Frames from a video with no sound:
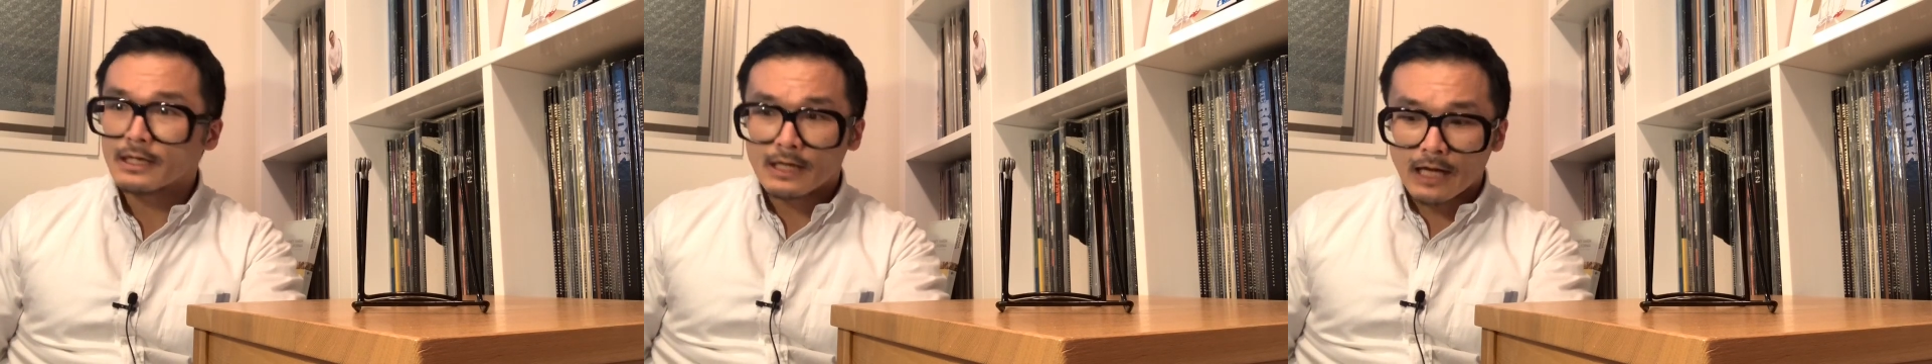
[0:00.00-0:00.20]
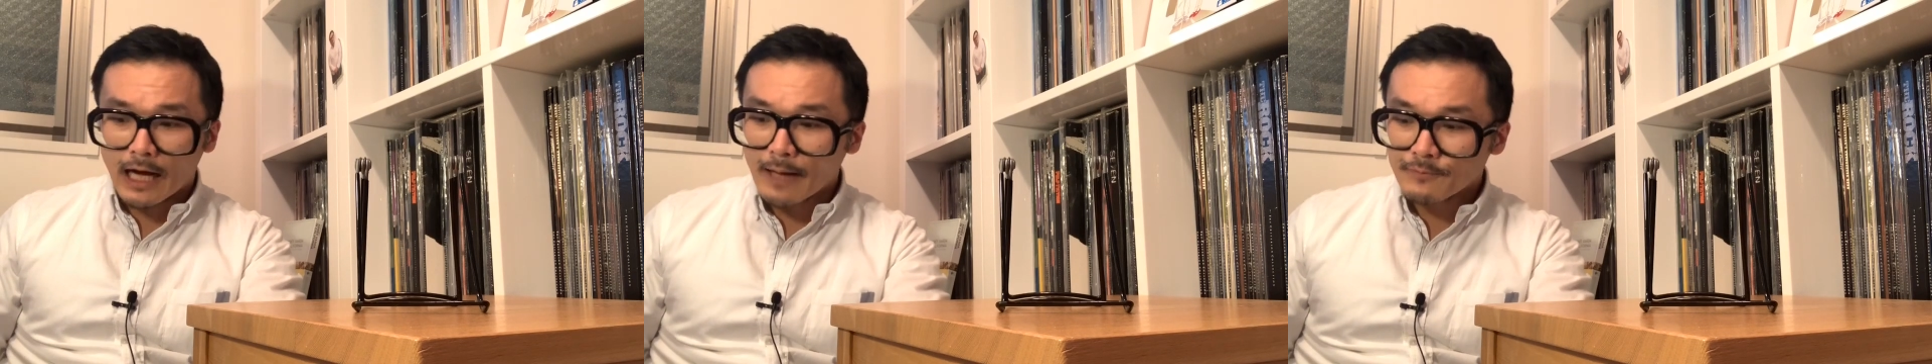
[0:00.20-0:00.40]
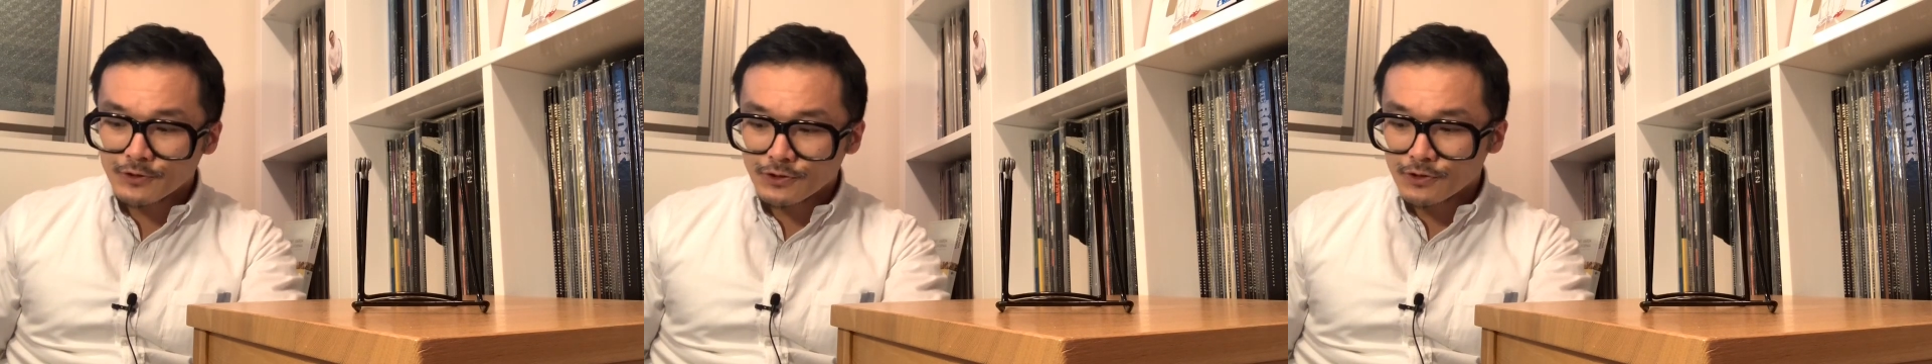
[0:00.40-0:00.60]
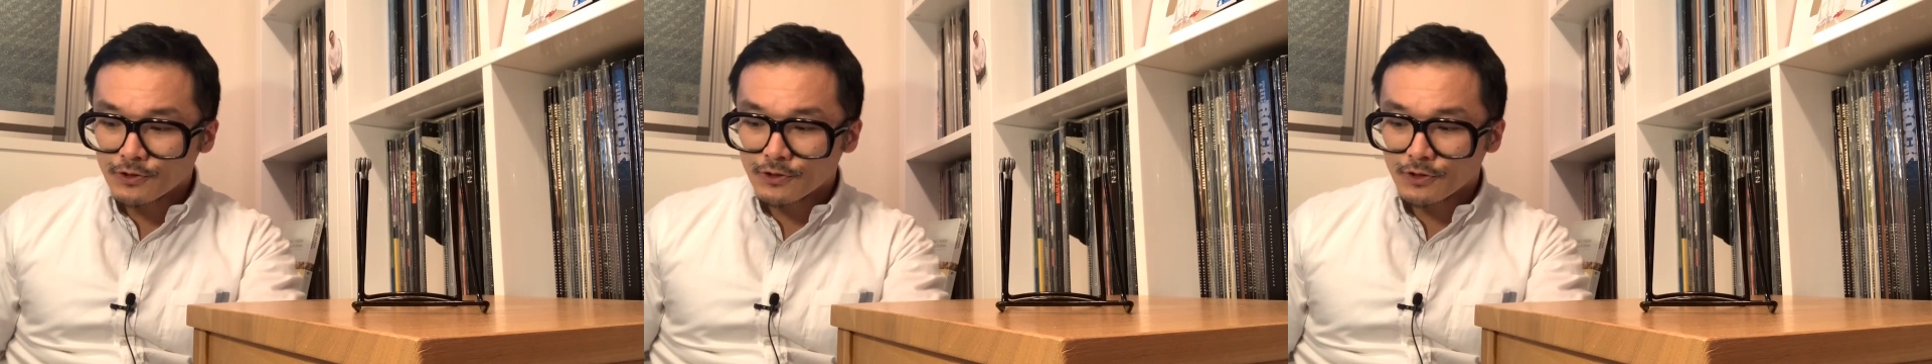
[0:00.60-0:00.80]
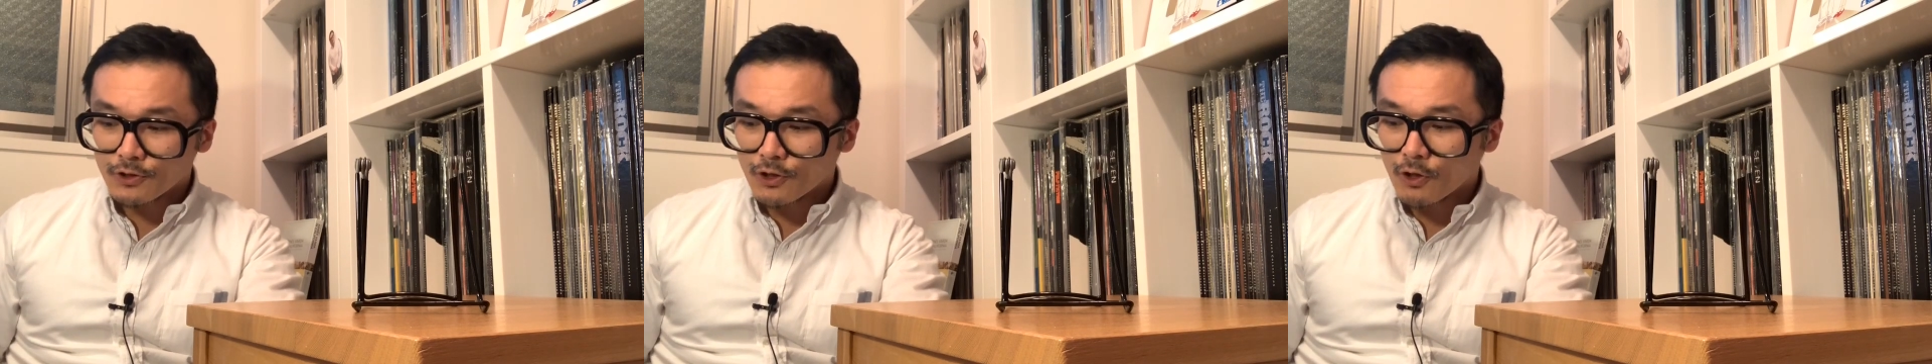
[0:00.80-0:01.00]
I'm just going
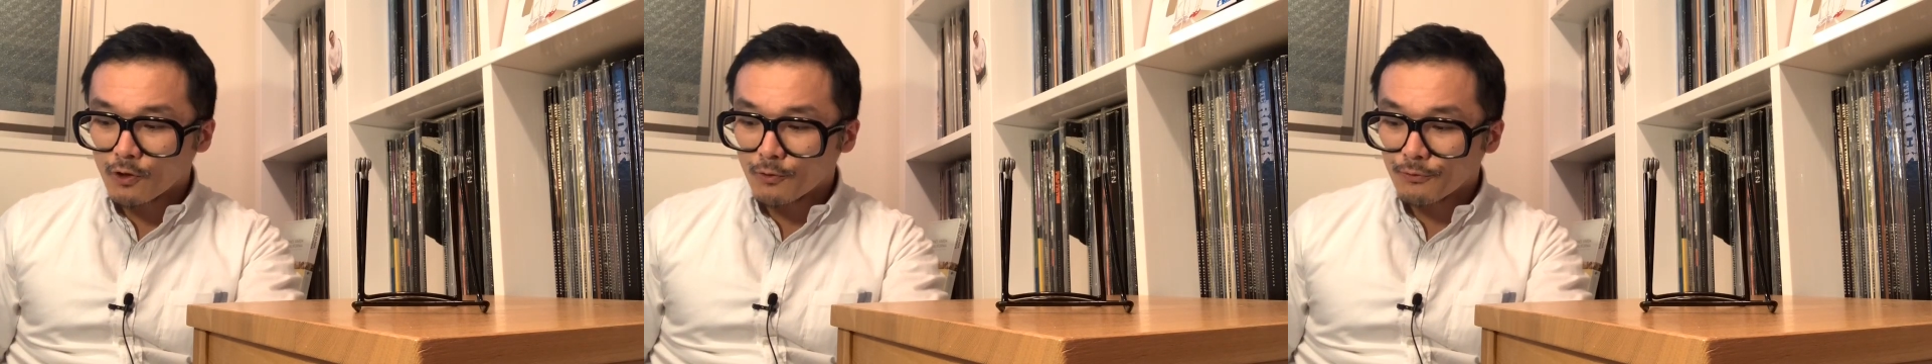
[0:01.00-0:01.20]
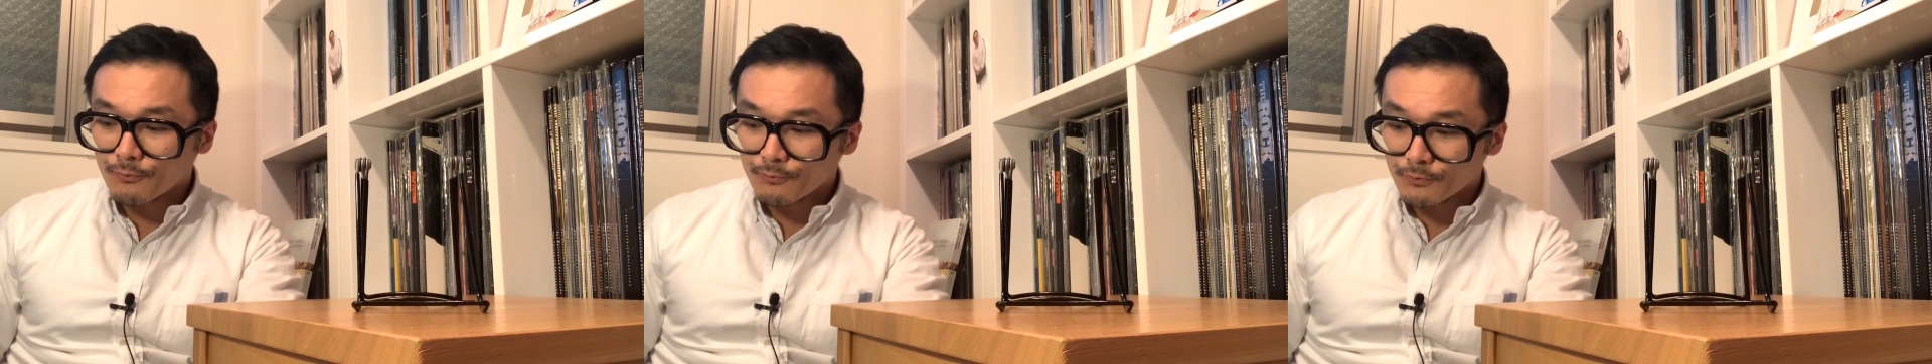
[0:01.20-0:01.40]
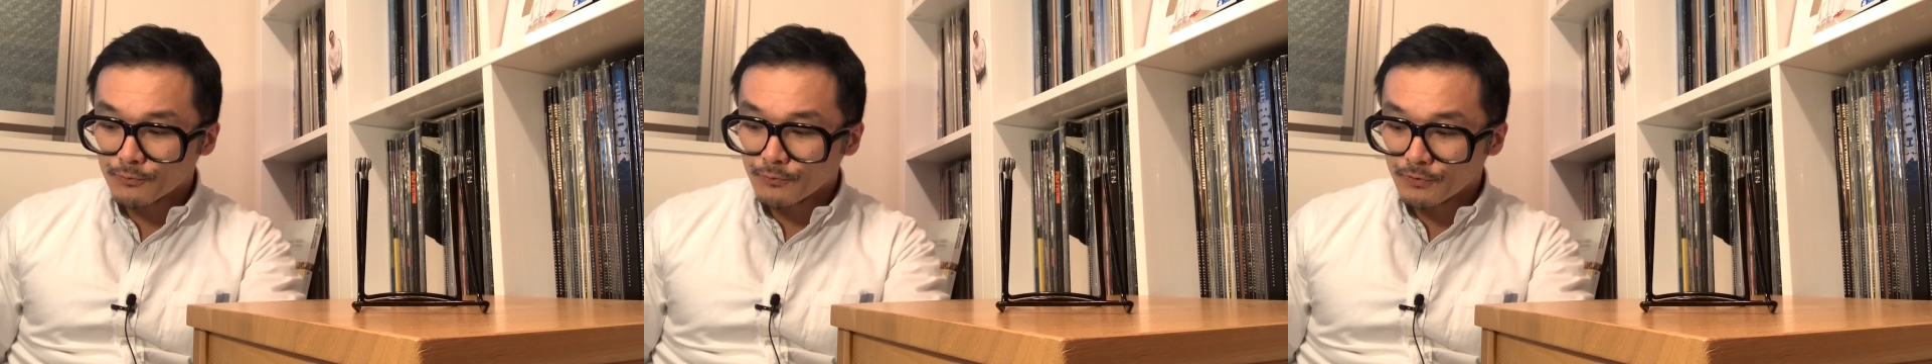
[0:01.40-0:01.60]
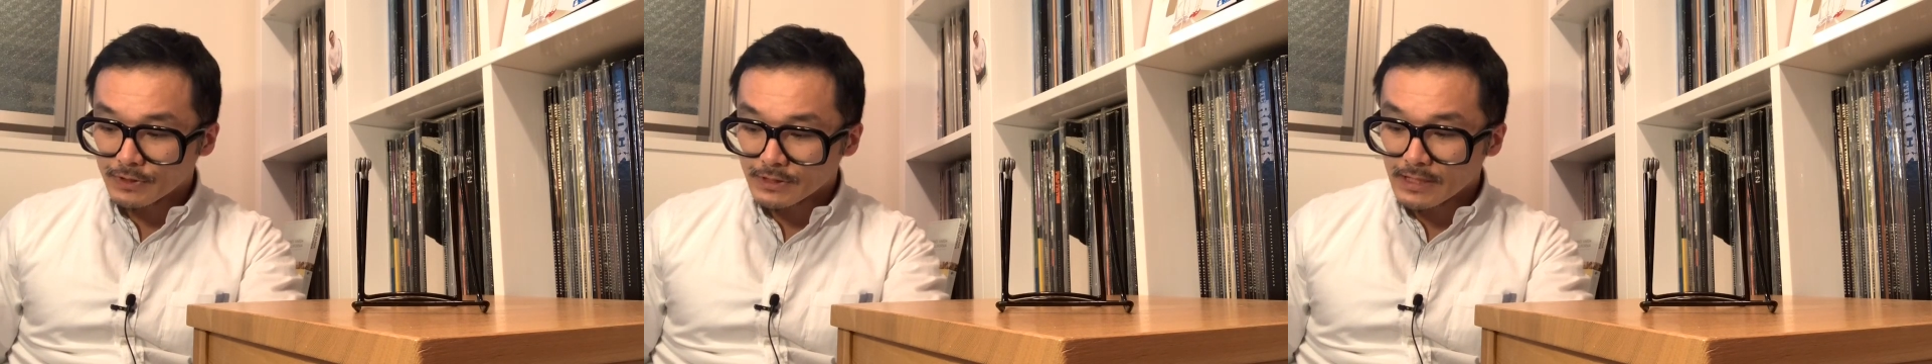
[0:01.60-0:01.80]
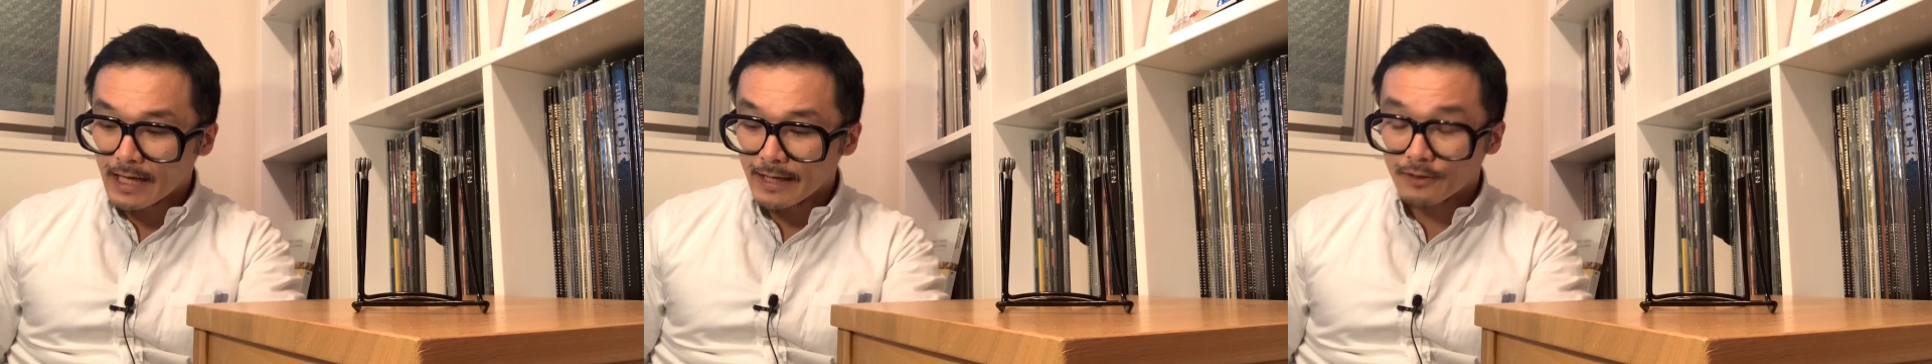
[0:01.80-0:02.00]
to go through the
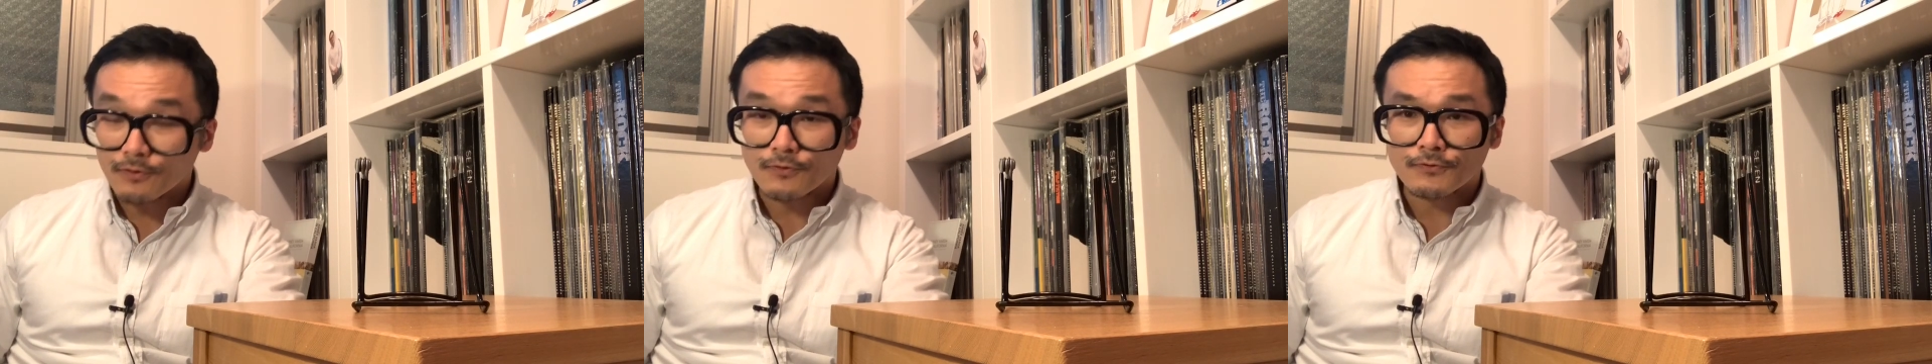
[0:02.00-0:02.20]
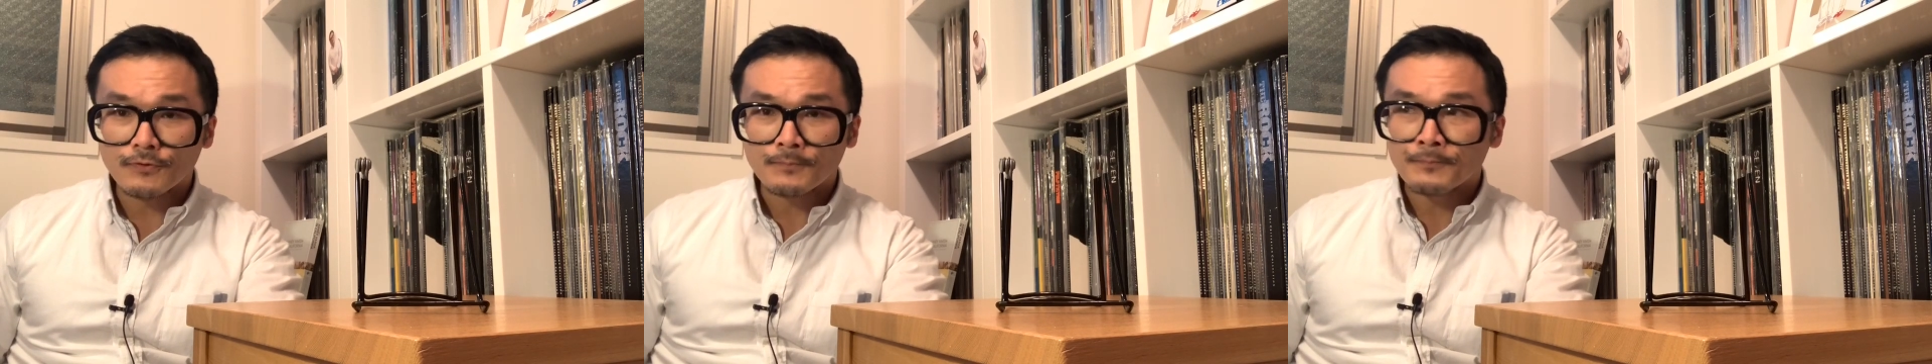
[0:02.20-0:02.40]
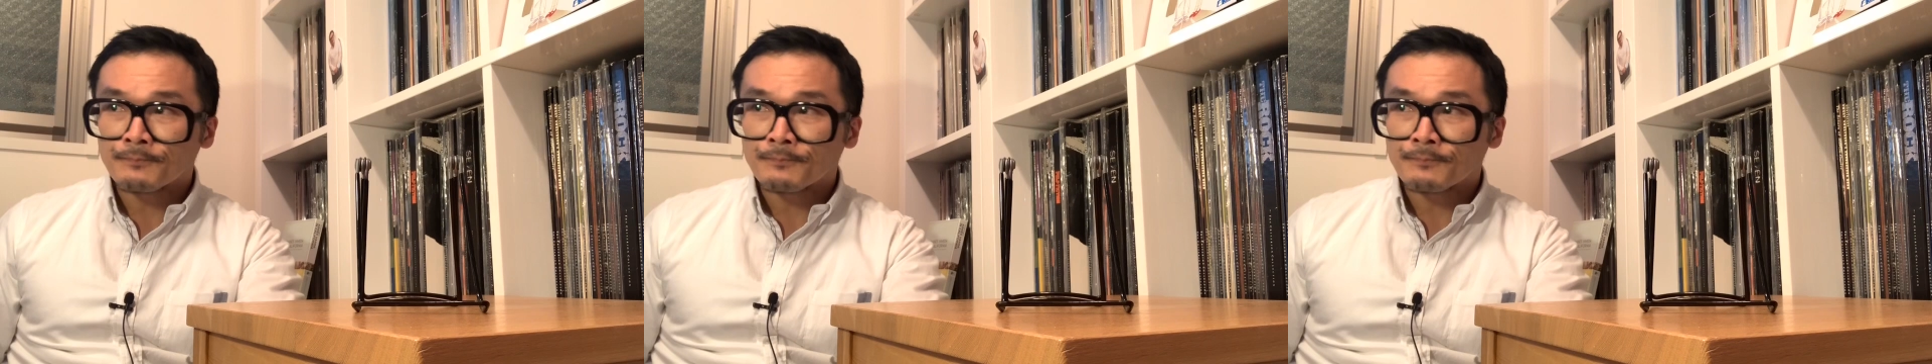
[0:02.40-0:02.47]
titles